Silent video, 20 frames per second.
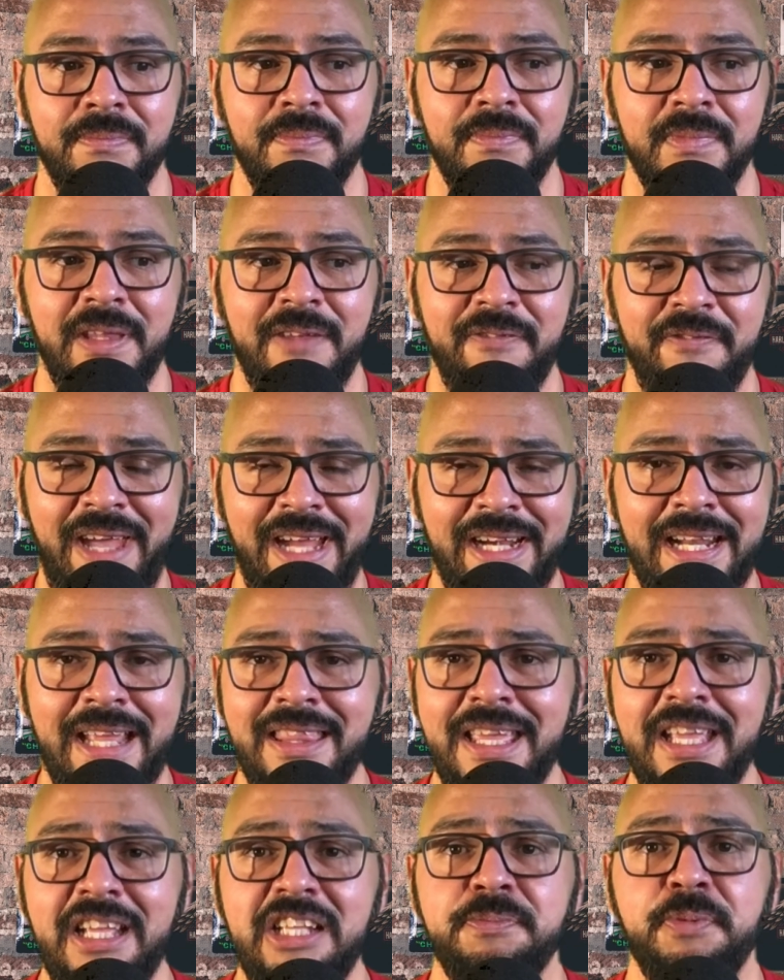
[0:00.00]
In fact, I
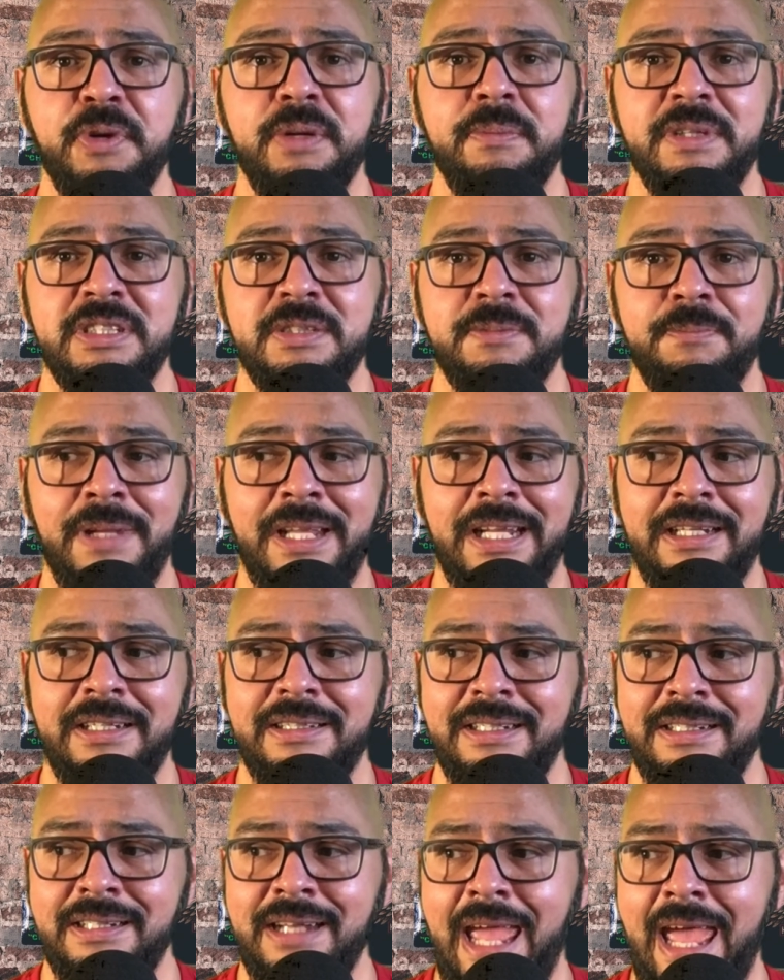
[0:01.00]
think it's pretty much split
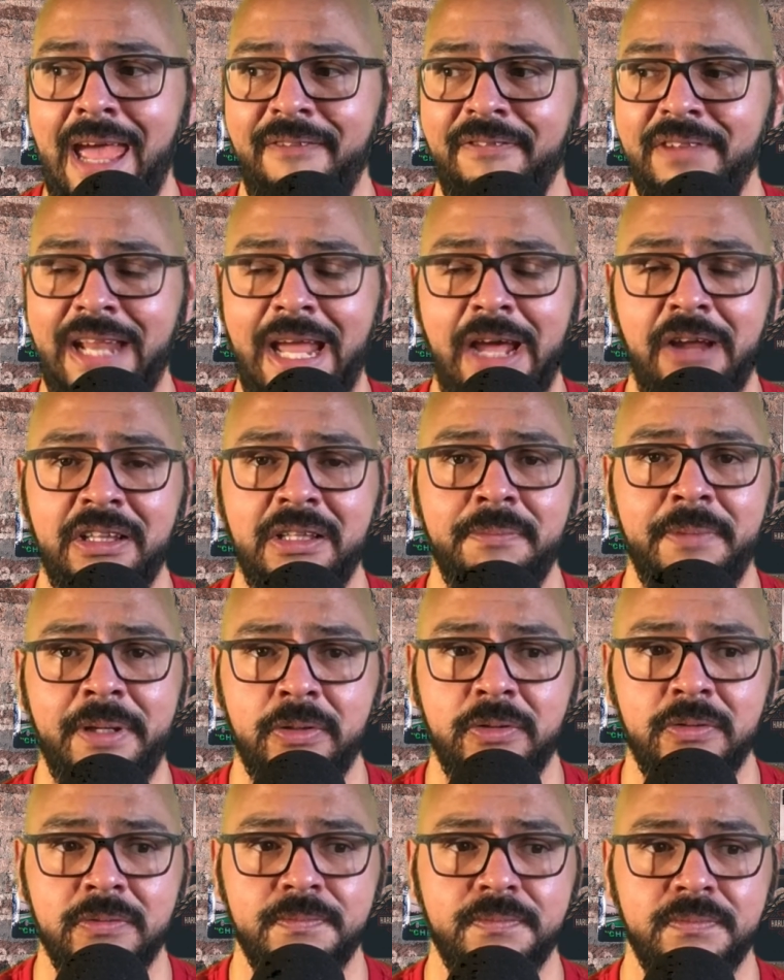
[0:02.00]
half down in the middle,
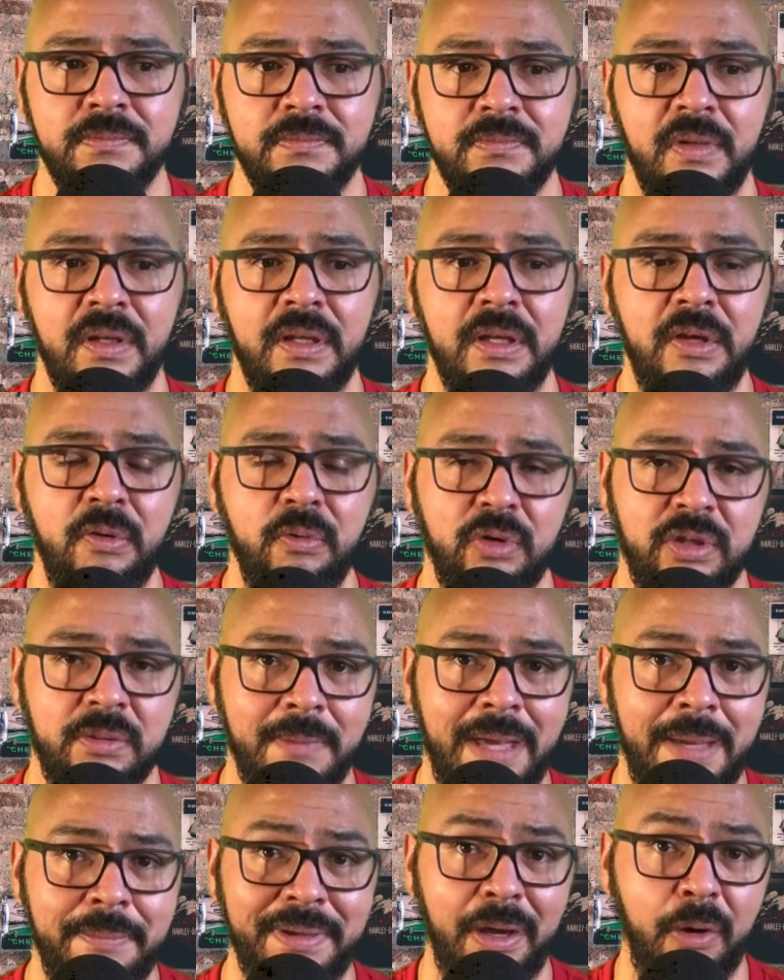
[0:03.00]
with
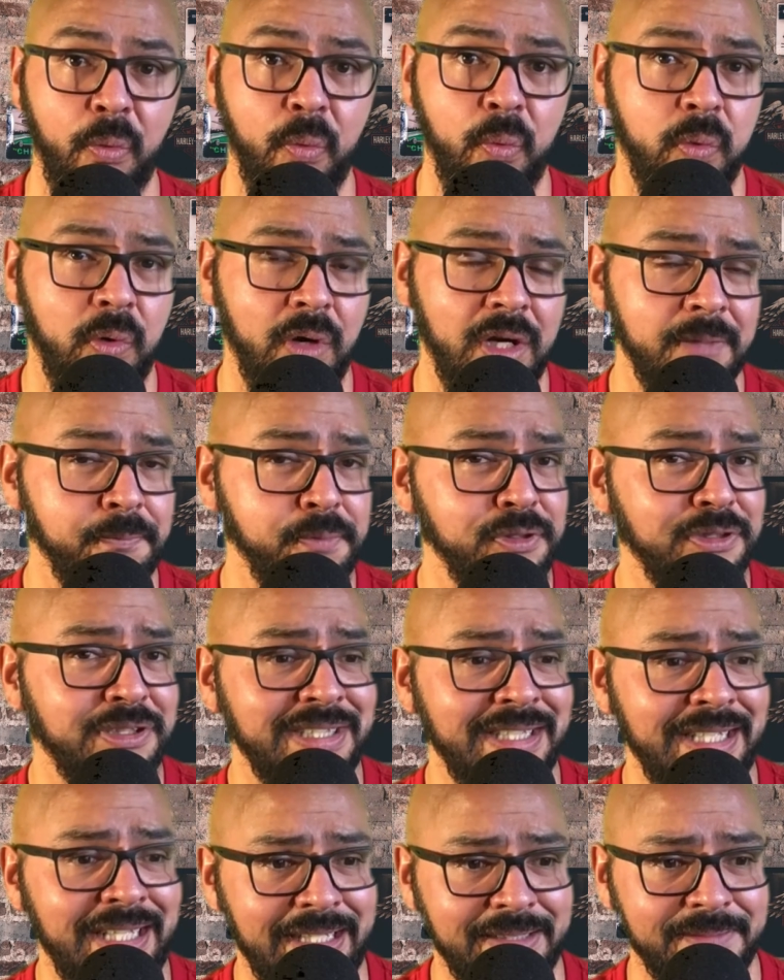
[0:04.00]
maybe a
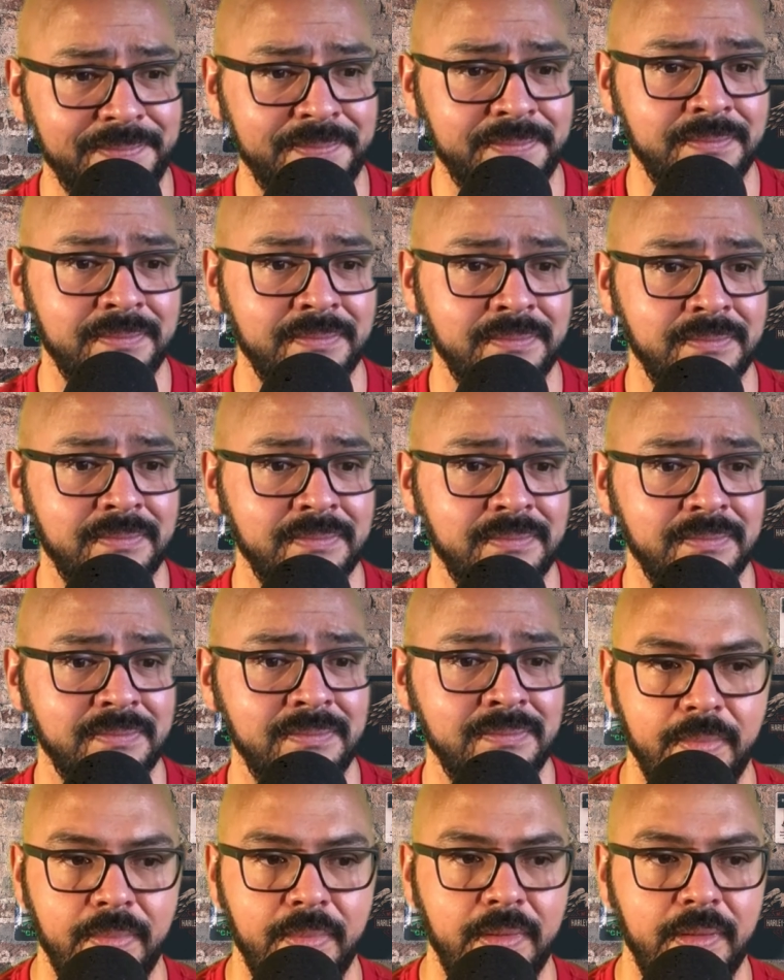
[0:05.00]
1%
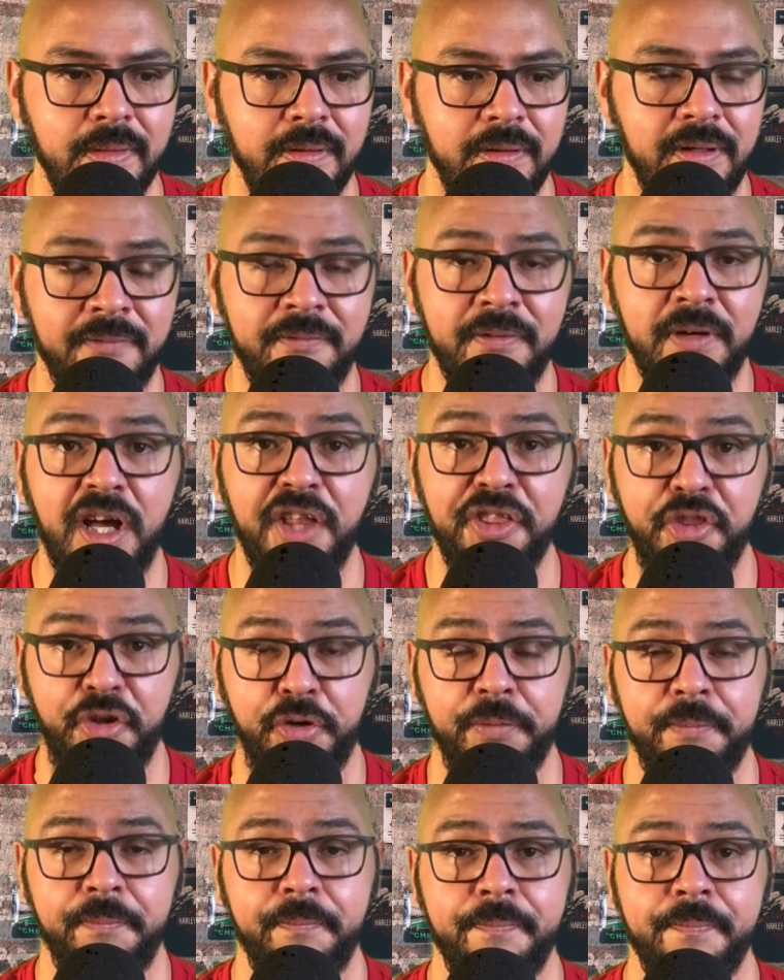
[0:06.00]
of other
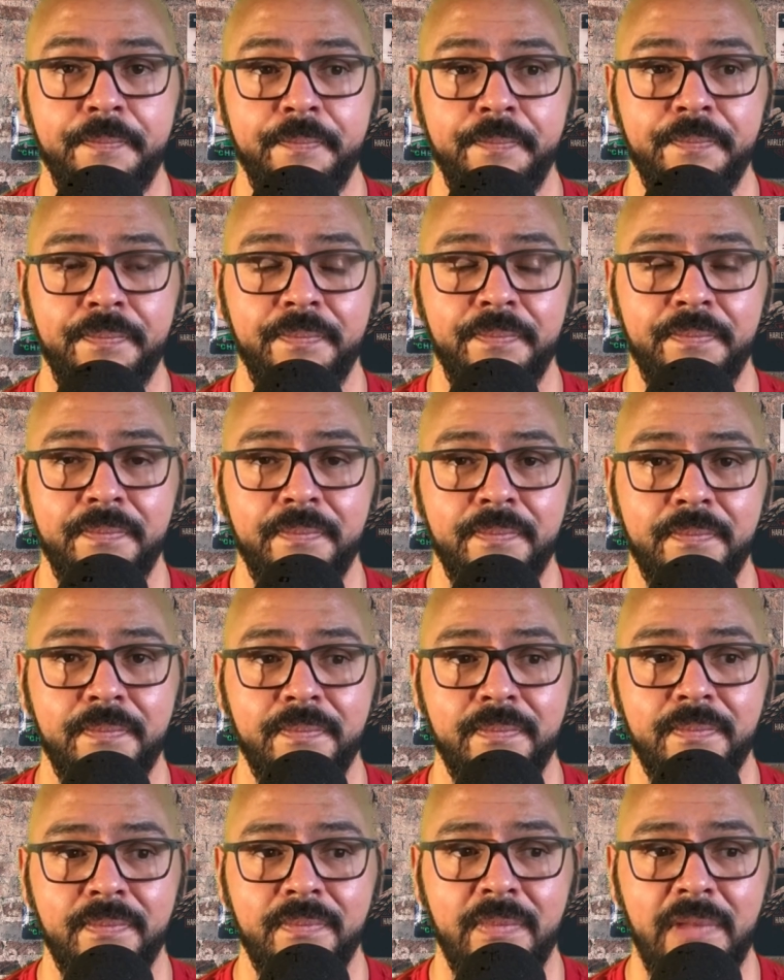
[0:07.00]

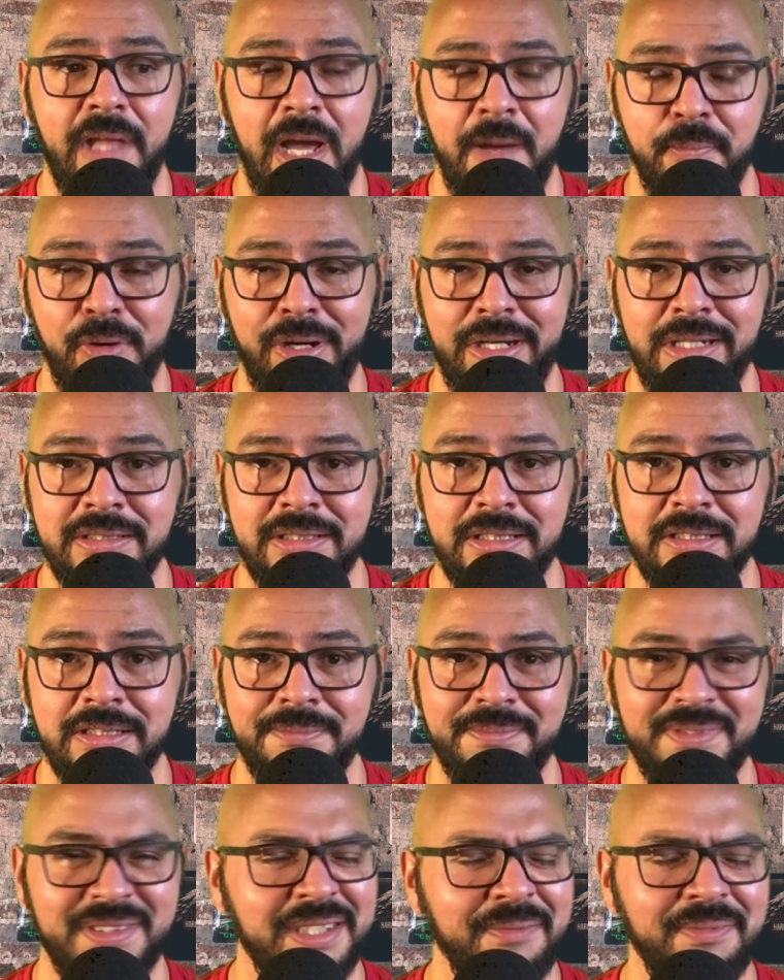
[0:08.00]
operating systems,
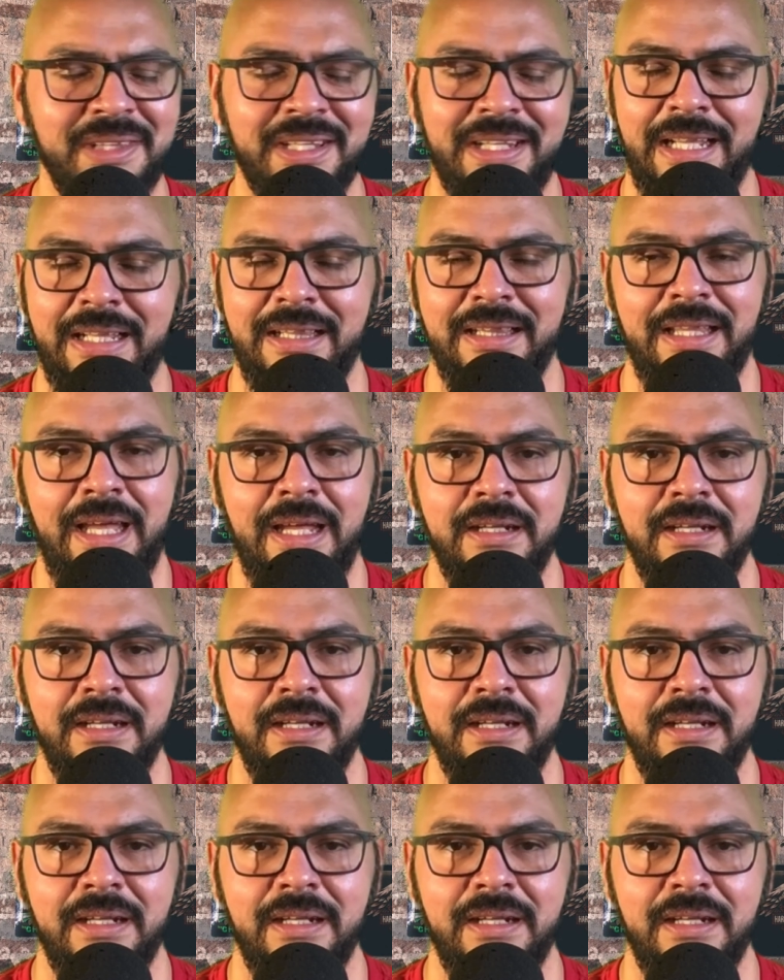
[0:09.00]
something like that.